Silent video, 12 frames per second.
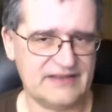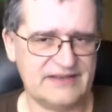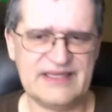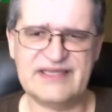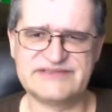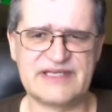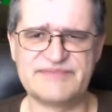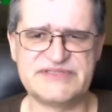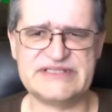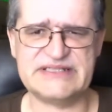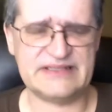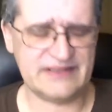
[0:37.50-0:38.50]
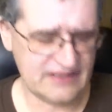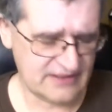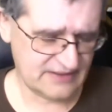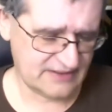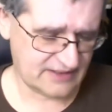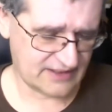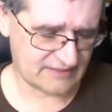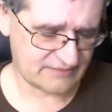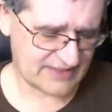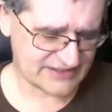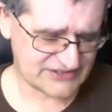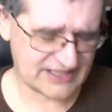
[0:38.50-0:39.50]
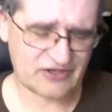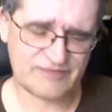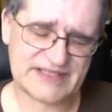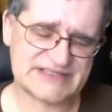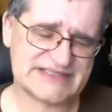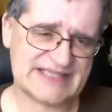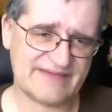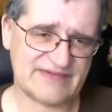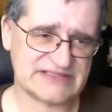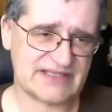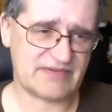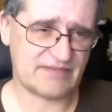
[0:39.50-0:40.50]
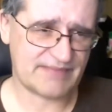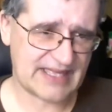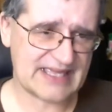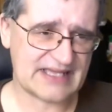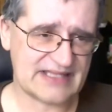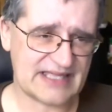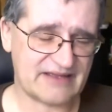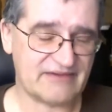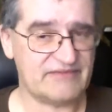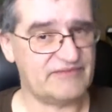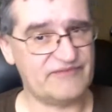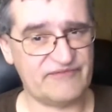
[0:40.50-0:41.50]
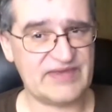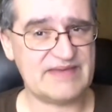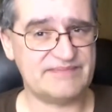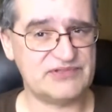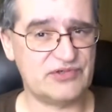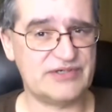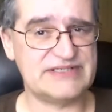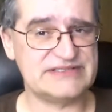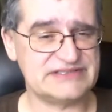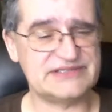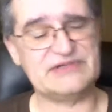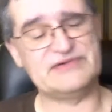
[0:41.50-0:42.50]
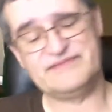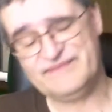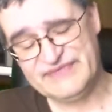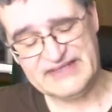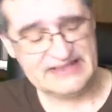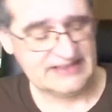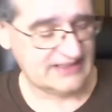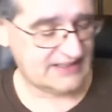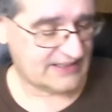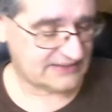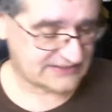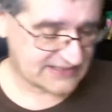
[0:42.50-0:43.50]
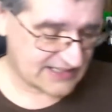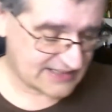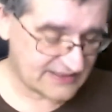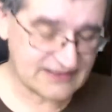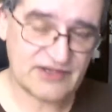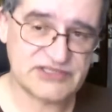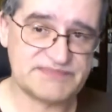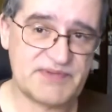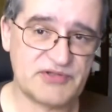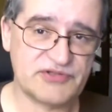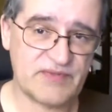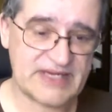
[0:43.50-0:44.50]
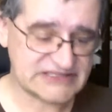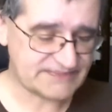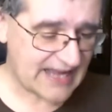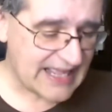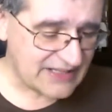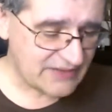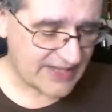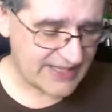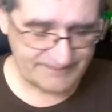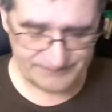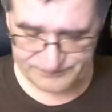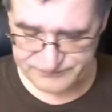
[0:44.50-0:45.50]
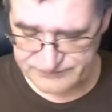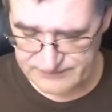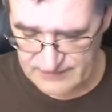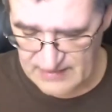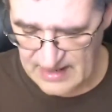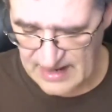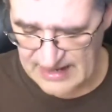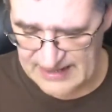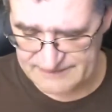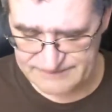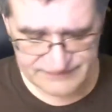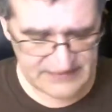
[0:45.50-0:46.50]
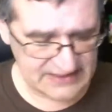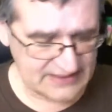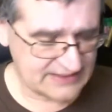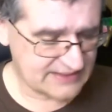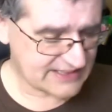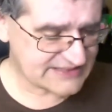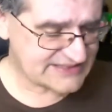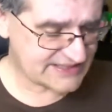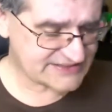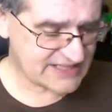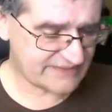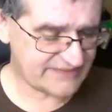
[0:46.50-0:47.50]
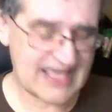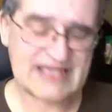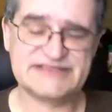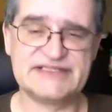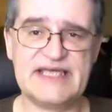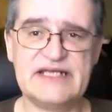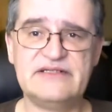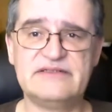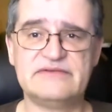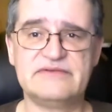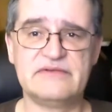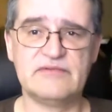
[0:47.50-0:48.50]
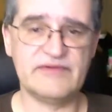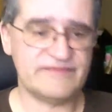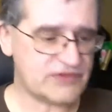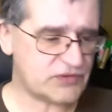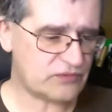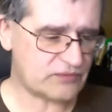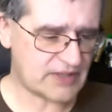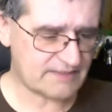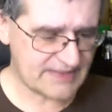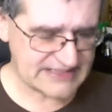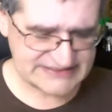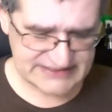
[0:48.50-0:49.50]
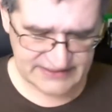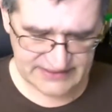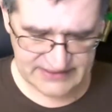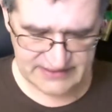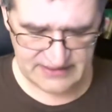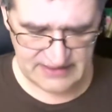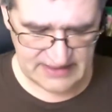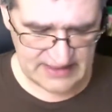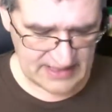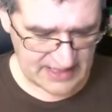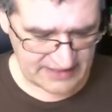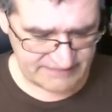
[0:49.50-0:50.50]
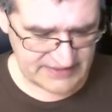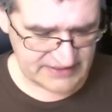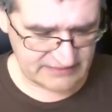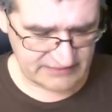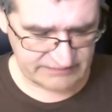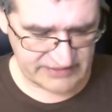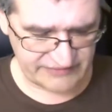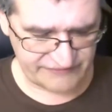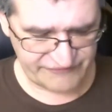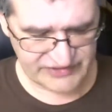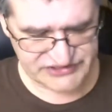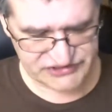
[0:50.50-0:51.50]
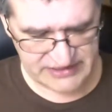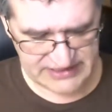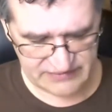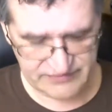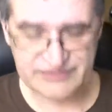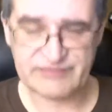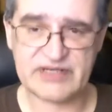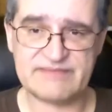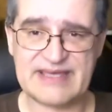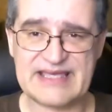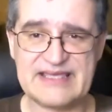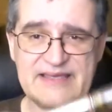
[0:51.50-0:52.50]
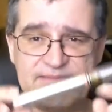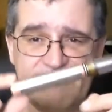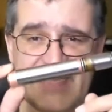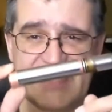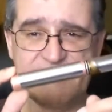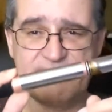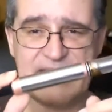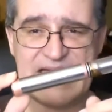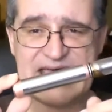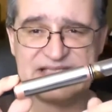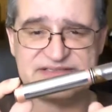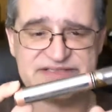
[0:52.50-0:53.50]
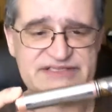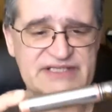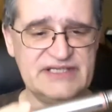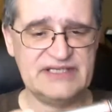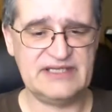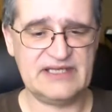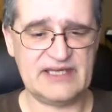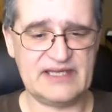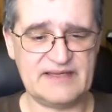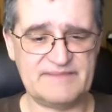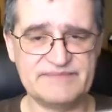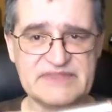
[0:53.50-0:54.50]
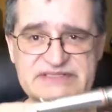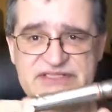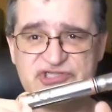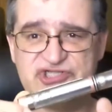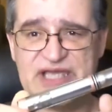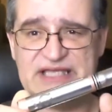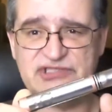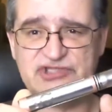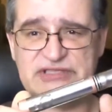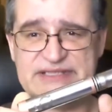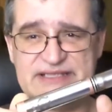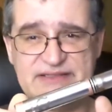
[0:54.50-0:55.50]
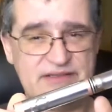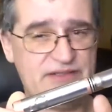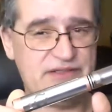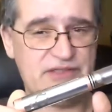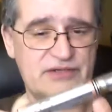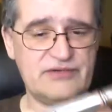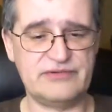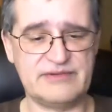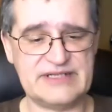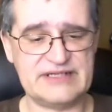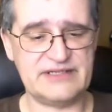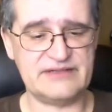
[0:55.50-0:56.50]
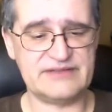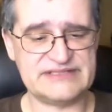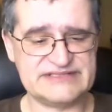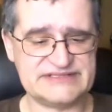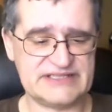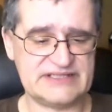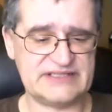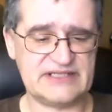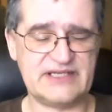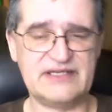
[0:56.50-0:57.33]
It's obscene. Actually, I don't know about savings. I've been buying a lot of vape toys, so it goes both ways. But anyway, like I said, it's kind of an accidental review. Basically, I've been frustrated with one of my mech mods. It's a changeling clone right here. It's in